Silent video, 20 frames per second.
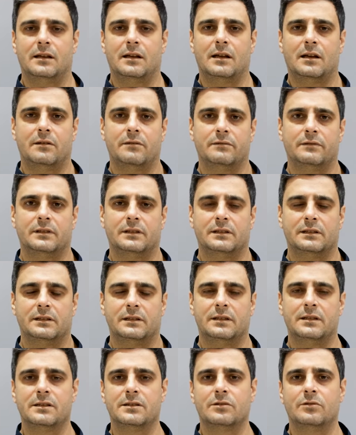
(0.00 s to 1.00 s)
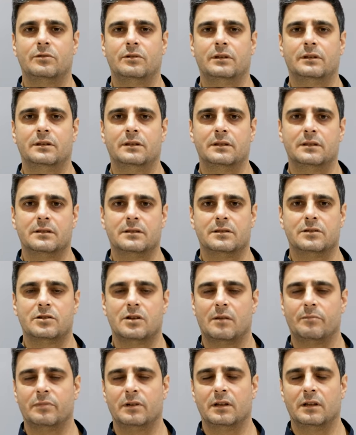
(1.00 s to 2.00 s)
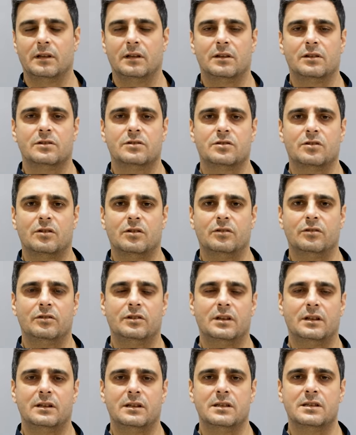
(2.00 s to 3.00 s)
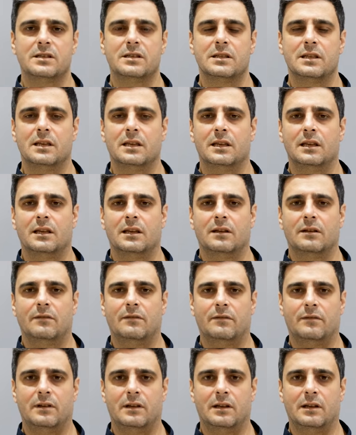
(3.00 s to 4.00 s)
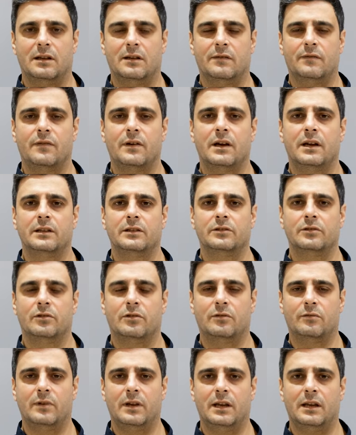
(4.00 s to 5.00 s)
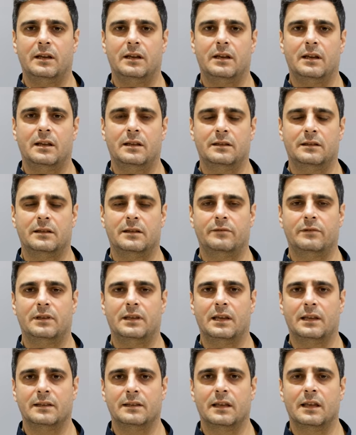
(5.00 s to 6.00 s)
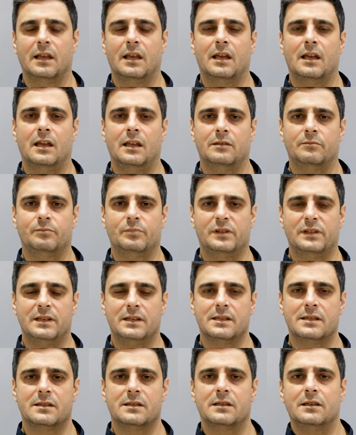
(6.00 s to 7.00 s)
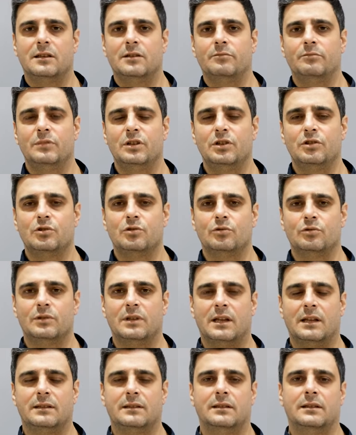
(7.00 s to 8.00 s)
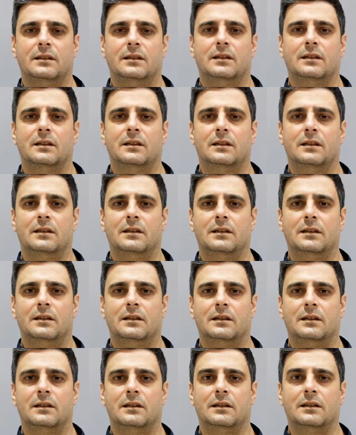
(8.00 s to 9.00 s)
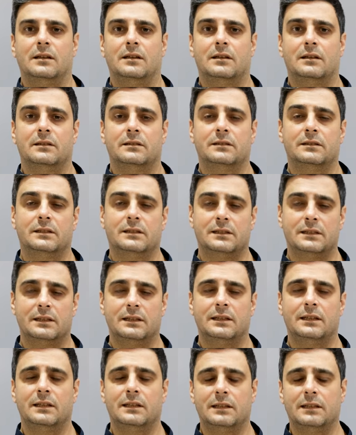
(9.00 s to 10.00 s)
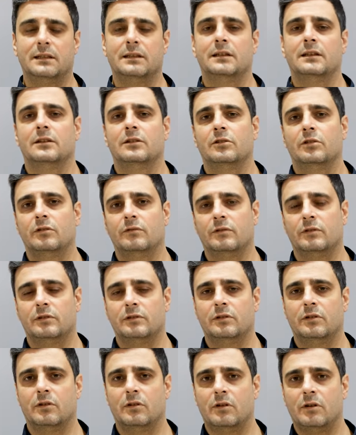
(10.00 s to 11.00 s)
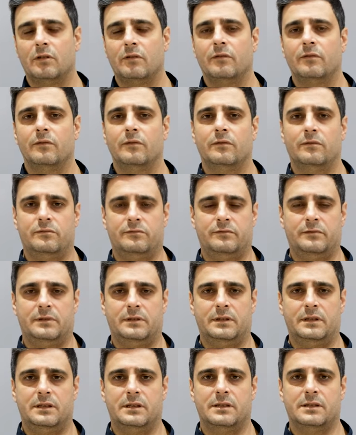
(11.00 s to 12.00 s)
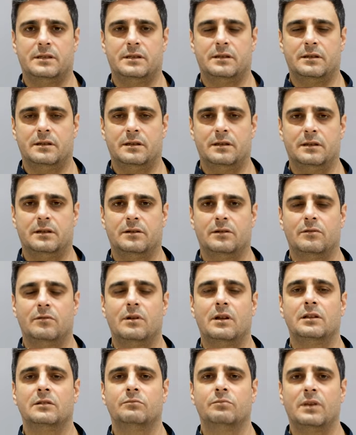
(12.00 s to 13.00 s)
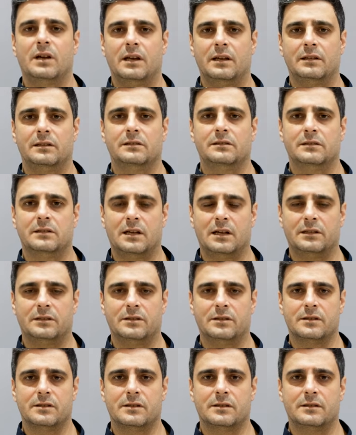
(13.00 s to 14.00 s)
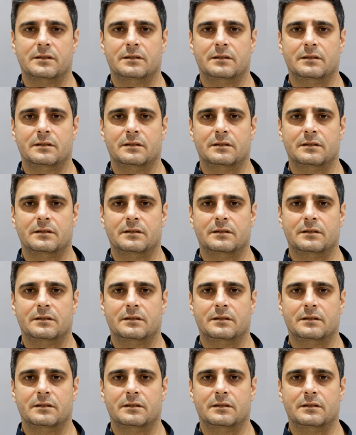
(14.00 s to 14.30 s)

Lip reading: how the clinic is doing its job. So you can easily find your way and navigate. And please be sure that the clinic you will go is run by doctors,